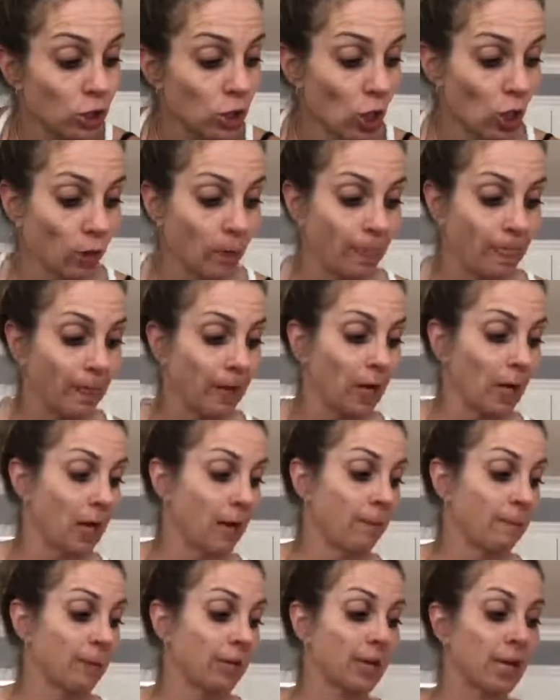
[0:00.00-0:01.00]
So,
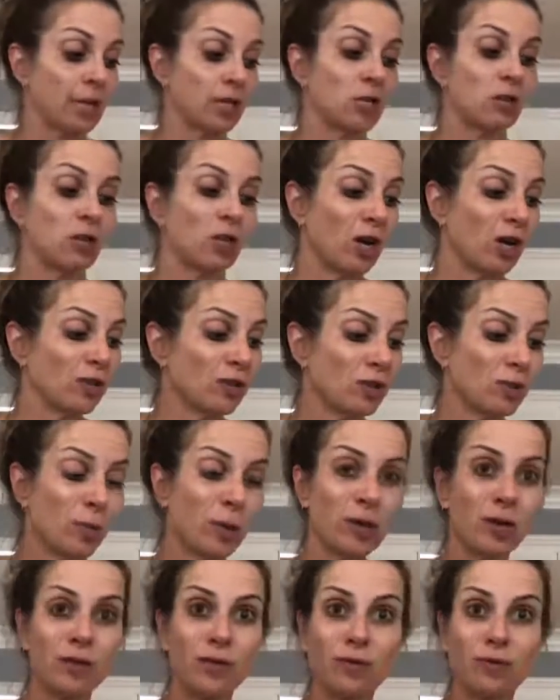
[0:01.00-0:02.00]
again, you can also
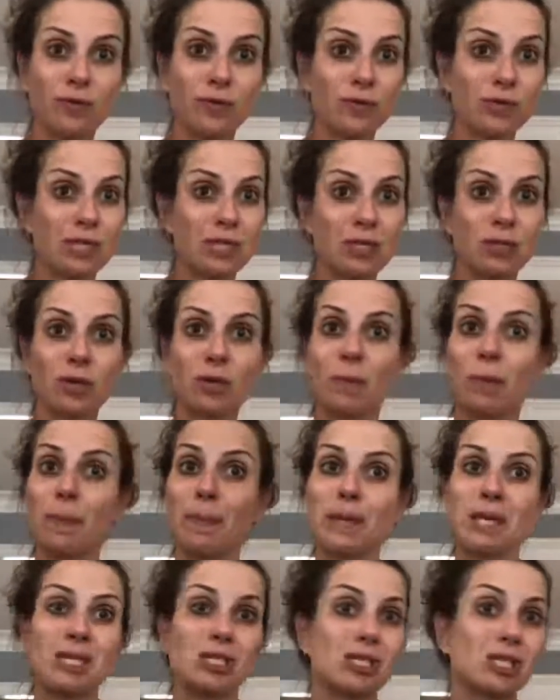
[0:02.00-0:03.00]
put other fruits in there. You can
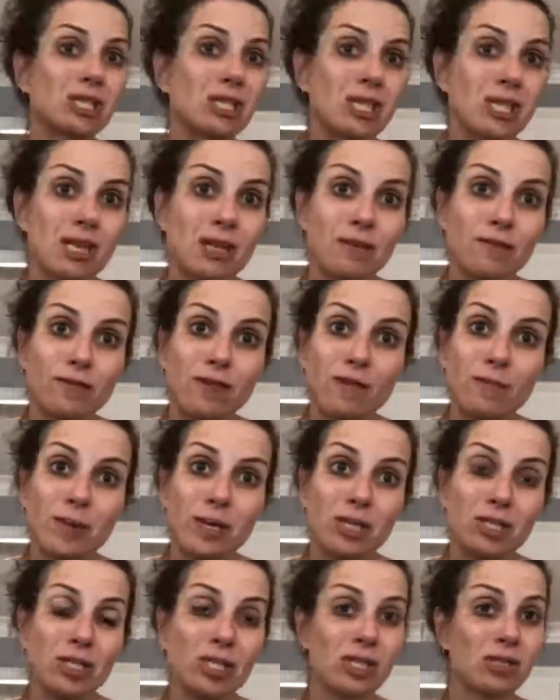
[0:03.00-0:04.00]
put peaches in there. If you have
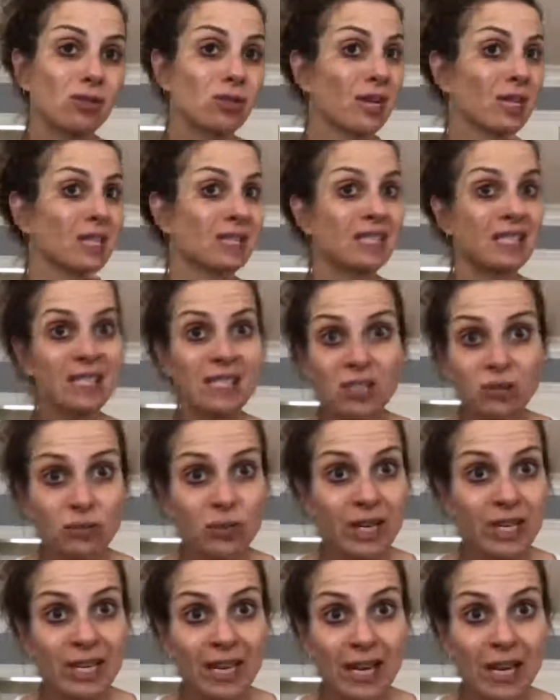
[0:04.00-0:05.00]
peaches, they're not in
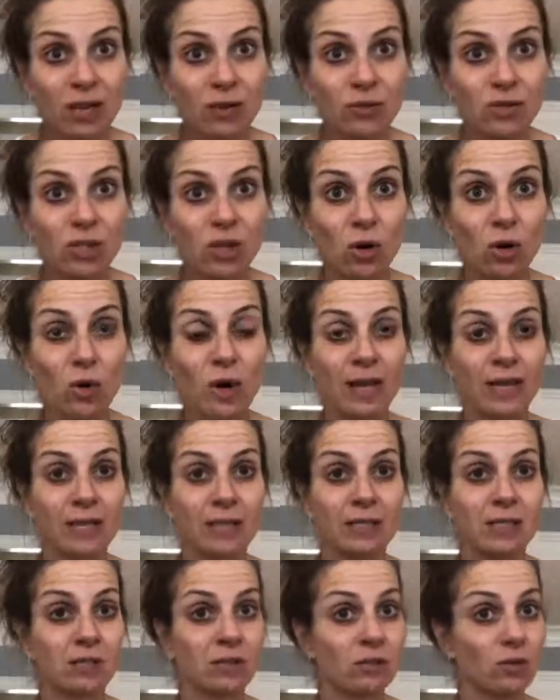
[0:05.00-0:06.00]
season right now, so
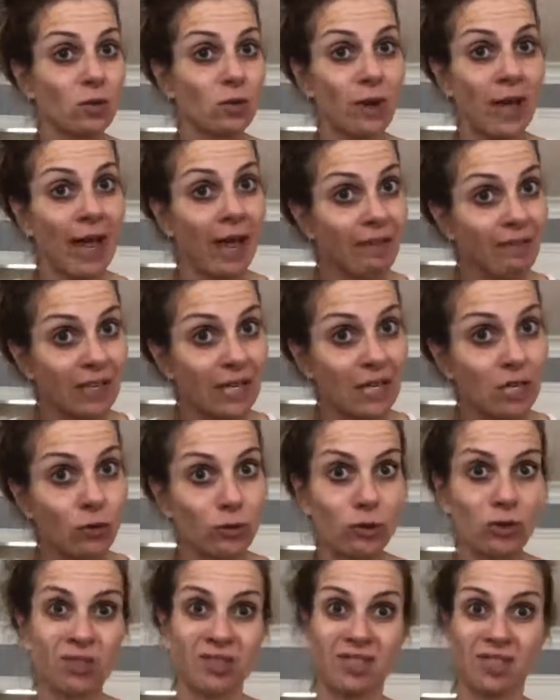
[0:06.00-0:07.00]
I don't have any,
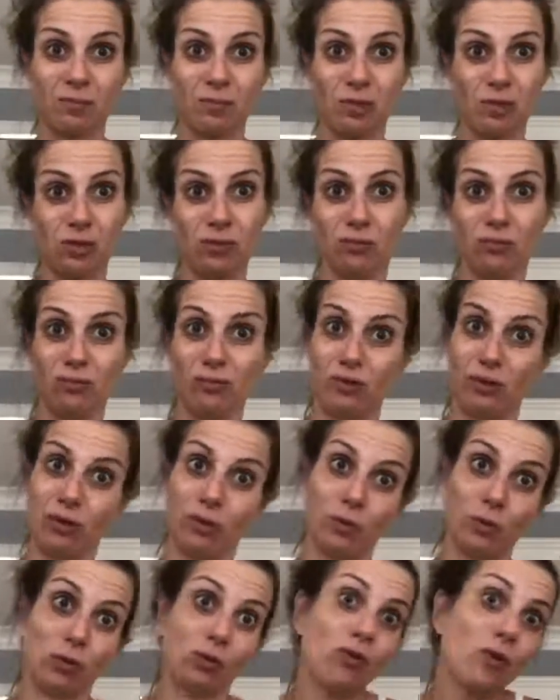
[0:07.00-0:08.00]
or you can substitute, you
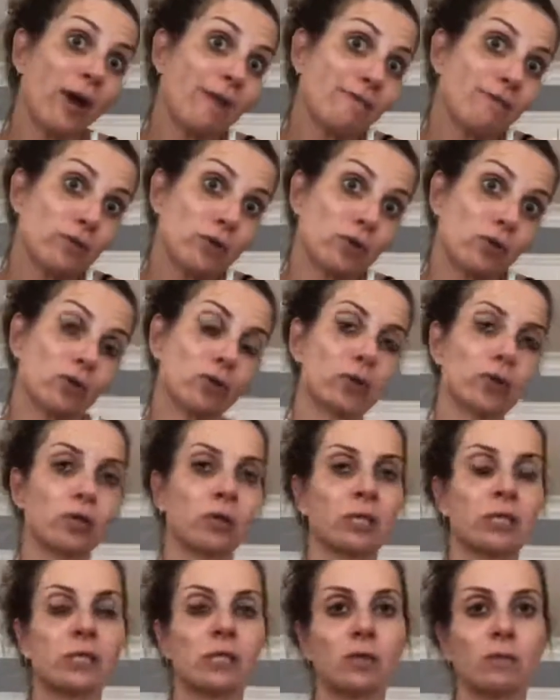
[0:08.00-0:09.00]
know, grapefruit, or you
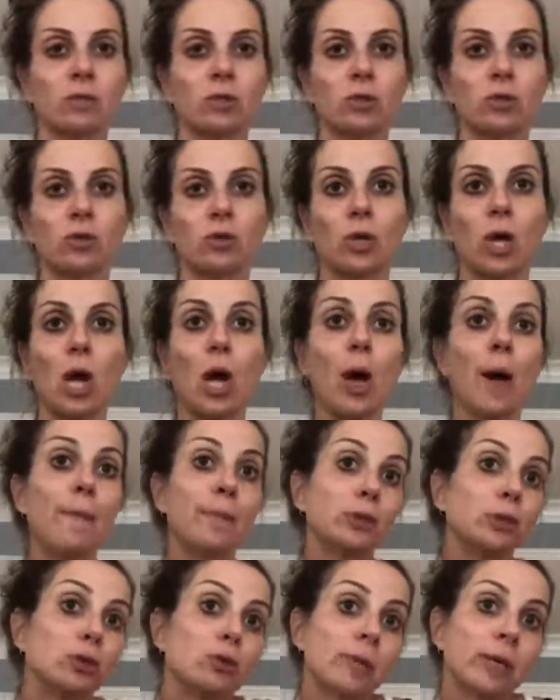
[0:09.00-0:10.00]
can substitute
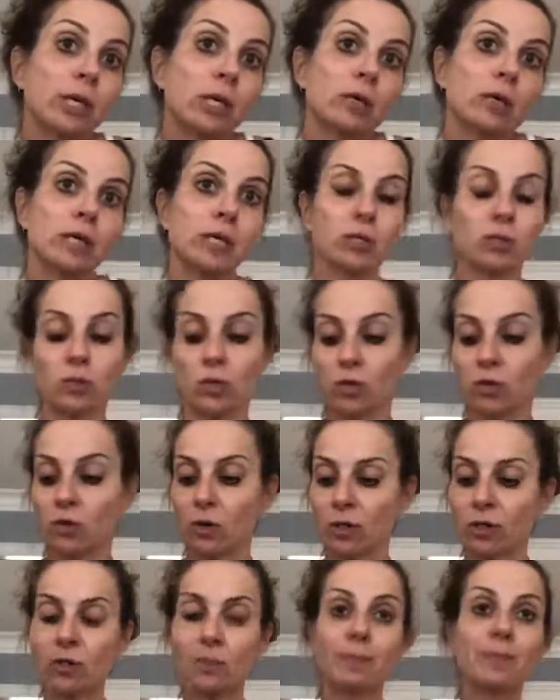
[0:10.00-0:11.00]
blueberries, or you
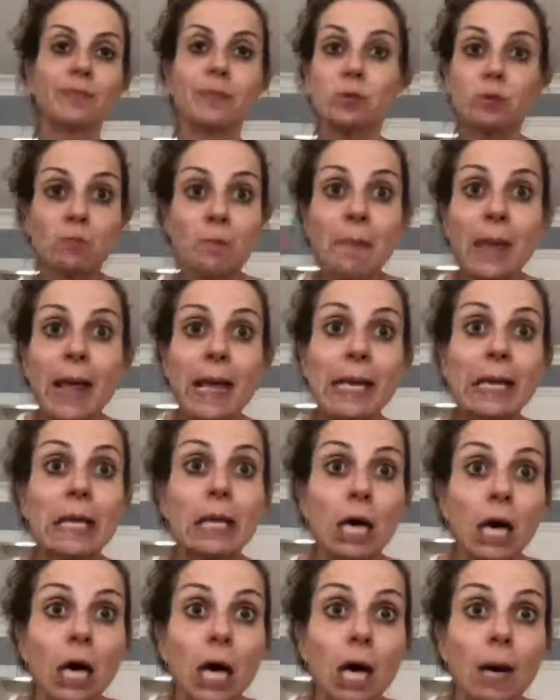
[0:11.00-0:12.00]
can make
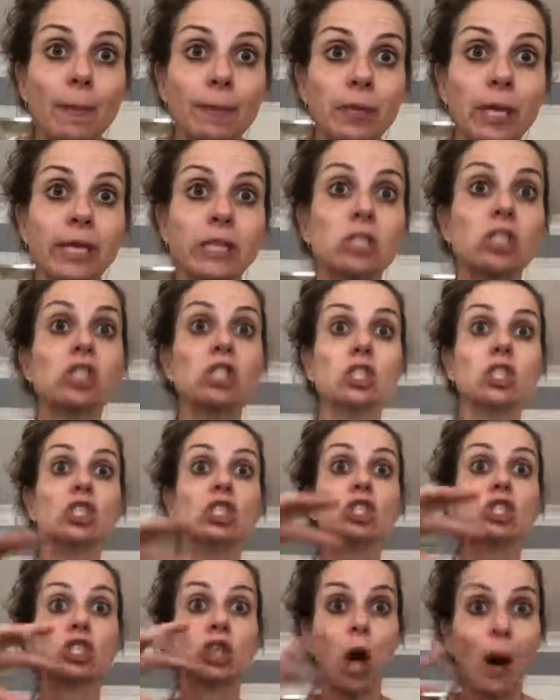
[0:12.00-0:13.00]
it up. Like, just
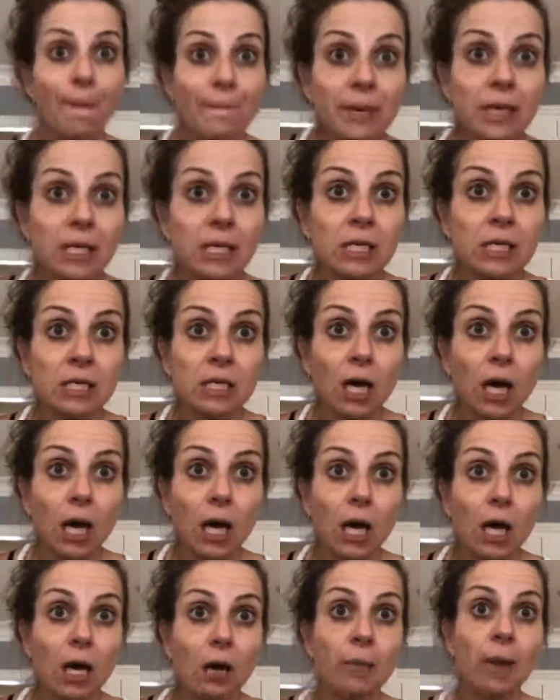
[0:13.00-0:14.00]
dump it in a
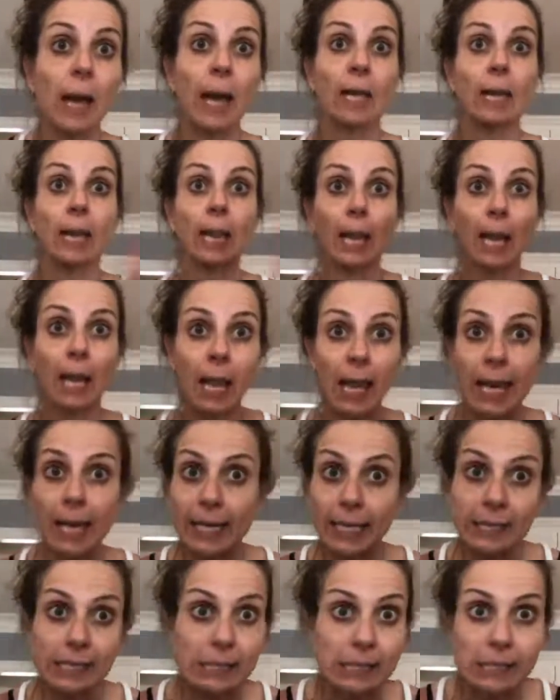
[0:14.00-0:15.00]
tub and
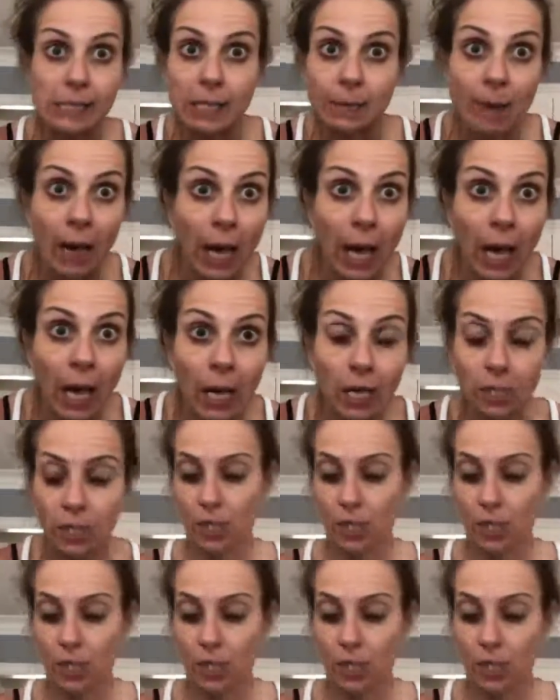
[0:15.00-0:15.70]
let it simmer.